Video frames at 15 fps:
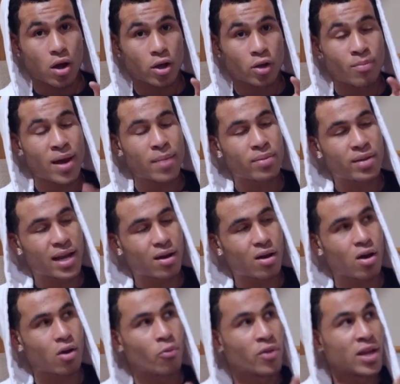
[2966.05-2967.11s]
You might be like,
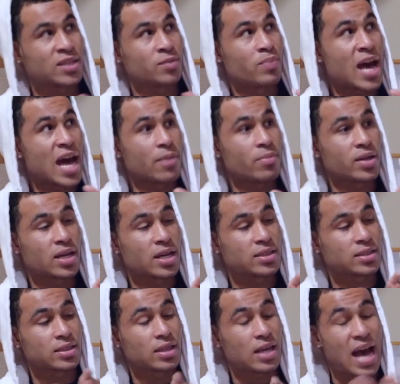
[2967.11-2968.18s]
oh, well, that's bad
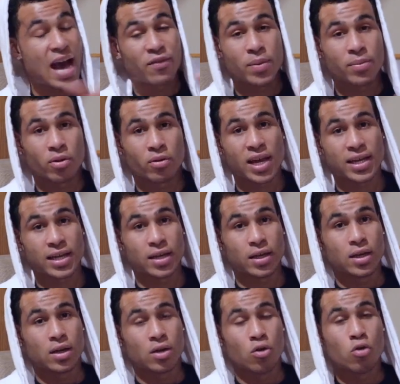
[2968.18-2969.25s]
because half the people don't like it.
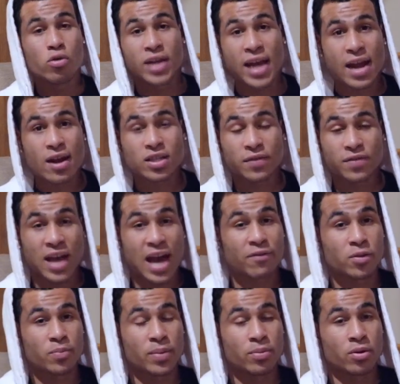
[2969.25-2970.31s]
Who cares if the half
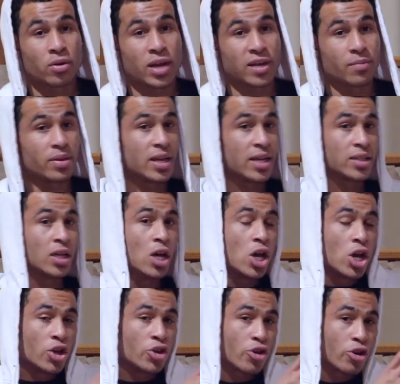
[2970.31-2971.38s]
of the people don't like it? Because
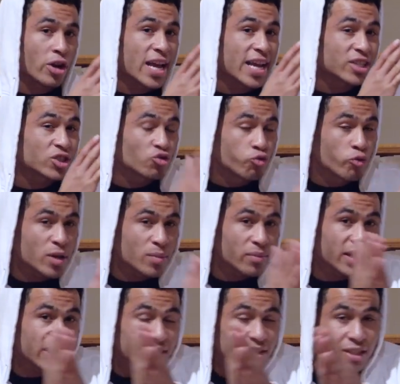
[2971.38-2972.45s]
you're
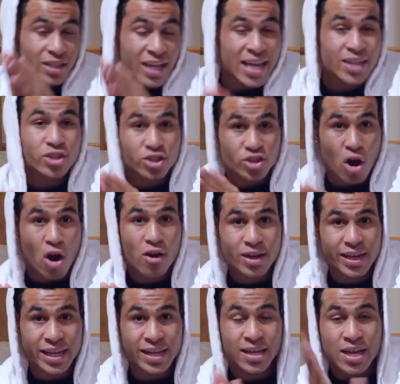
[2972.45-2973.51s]
extremely laser
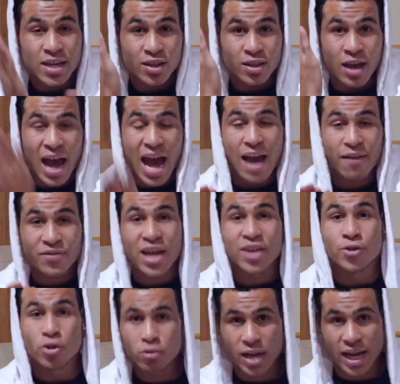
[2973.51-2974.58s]
targeting the half that
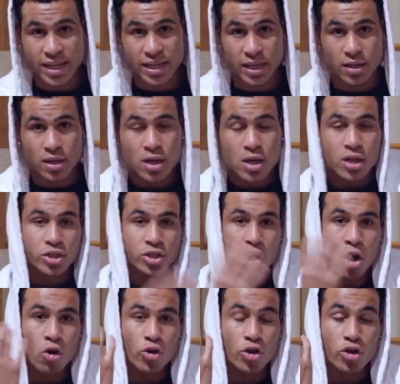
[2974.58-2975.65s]
do like it.
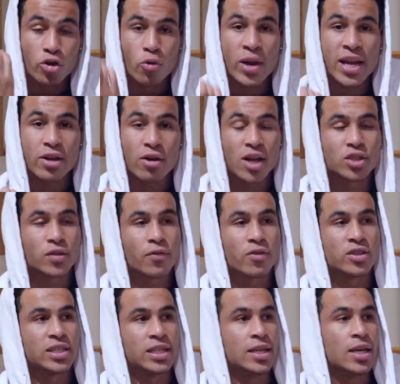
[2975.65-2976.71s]
So you're creating
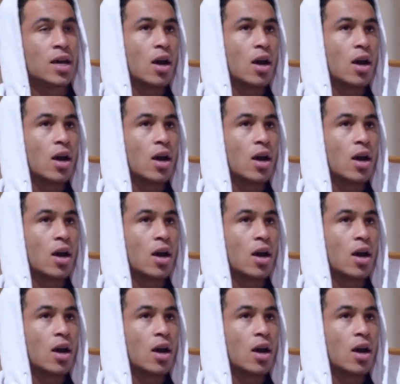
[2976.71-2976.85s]
controversy.